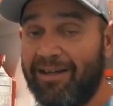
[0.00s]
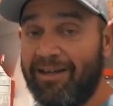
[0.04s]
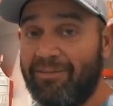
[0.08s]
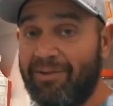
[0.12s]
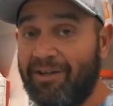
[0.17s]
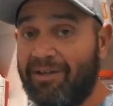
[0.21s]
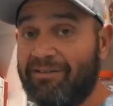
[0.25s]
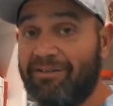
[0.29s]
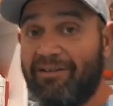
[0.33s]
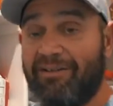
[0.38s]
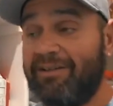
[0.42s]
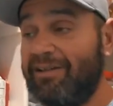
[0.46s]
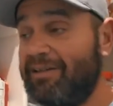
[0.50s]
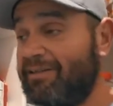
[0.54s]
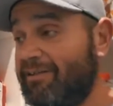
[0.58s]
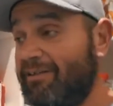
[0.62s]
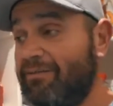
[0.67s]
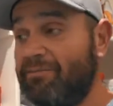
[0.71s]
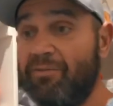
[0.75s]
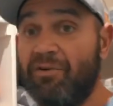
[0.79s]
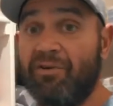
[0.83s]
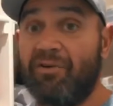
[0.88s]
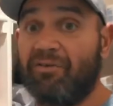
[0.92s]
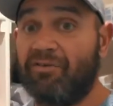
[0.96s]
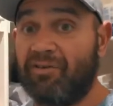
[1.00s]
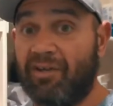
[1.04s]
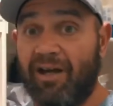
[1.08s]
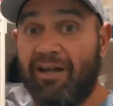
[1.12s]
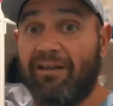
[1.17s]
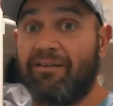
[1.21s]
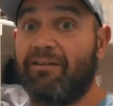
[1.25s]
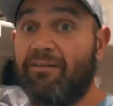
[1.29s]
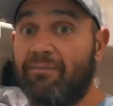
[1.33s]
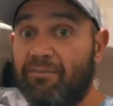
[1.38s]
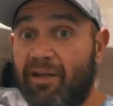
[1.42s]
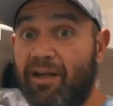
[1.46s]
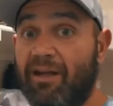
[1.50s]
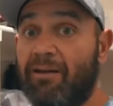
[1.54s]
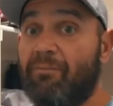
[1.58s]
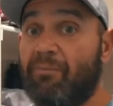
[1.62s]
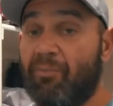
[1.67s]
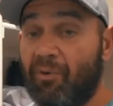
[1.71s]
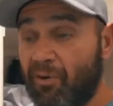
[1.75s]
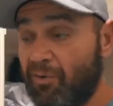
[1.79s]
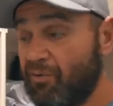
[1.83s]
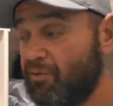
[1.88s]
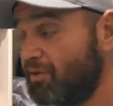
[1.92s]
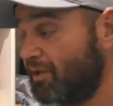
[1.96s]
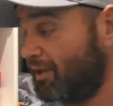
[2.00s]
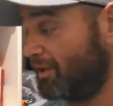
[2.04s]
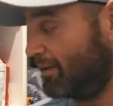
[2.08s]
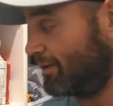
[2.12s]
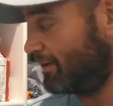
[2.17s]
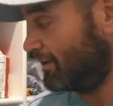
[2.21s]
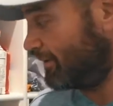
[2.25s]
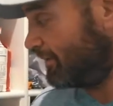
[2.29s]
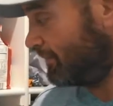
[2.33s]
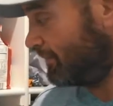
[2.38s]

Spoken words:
because at least the milk's got some damn protein in